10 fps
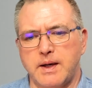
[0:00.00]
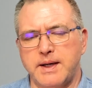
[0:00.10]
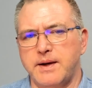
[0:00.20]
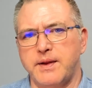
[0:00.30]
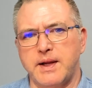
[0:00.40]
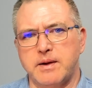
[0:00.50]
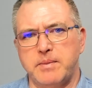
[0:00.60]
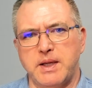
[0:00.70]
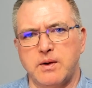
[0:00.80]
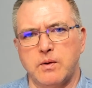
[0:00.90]
I didn't think it'd
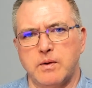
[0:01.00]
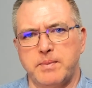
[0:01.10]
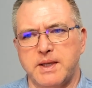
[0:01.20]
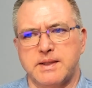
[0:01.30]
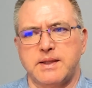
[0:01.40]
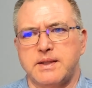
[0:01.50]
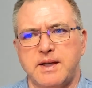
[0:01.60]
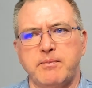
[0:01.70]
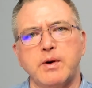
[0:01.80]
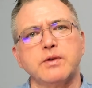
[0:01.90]
be cool because I just
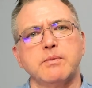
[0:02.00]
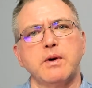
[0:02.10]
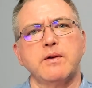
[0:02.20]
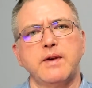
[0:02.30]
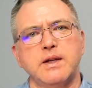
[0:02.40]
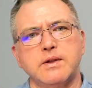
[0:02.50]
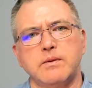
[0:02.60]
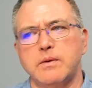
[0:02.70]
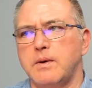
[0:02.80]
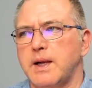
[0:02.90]
have merger
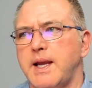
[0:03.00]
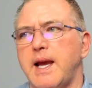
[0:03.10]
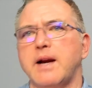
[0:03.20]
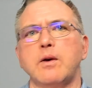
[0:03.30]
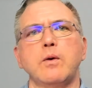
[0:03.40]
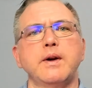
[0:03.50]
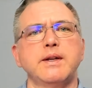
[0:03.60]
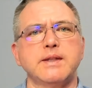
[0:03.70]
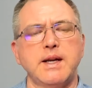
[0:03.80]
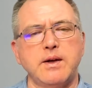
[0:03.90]
motivation. Well, what category
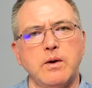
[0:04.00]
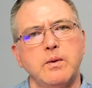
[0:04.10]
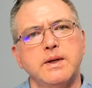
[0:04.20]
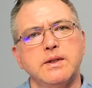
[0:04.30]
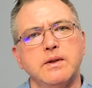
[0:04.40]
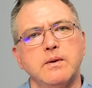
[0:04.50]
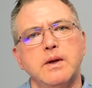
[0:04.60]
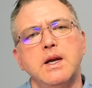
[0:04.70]
does that go into?